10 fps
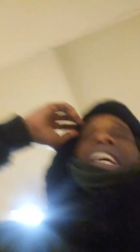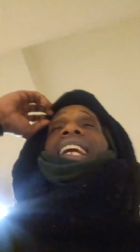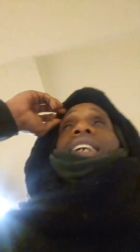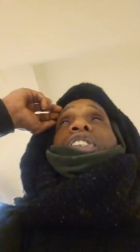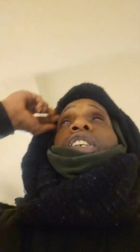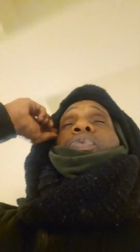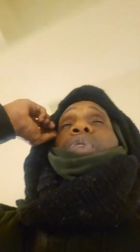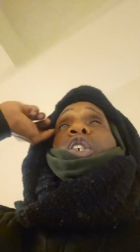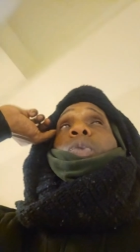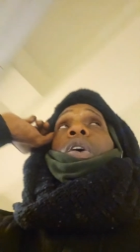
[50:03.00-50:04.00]
out to
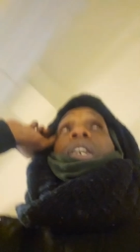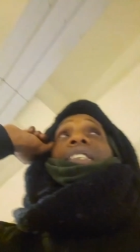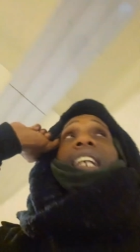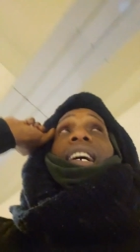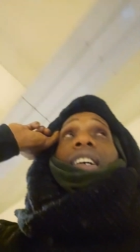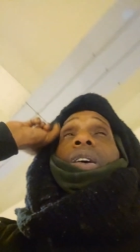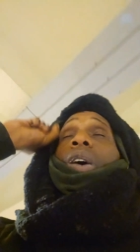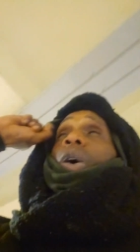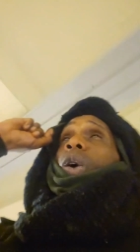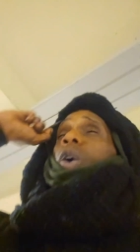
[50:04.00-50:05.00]
French Montana.
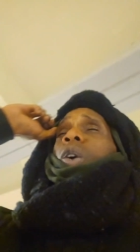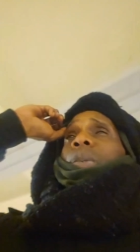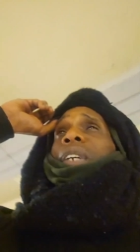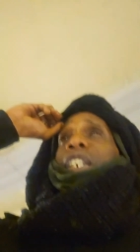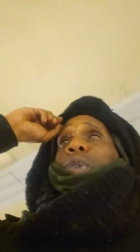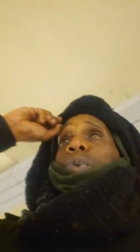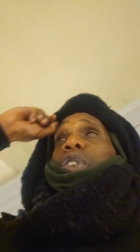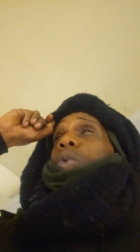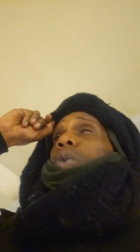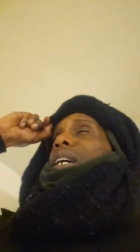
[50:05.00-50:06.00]
All them niggas was
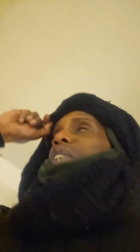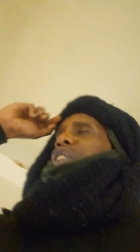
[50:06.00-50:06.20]
doing that shit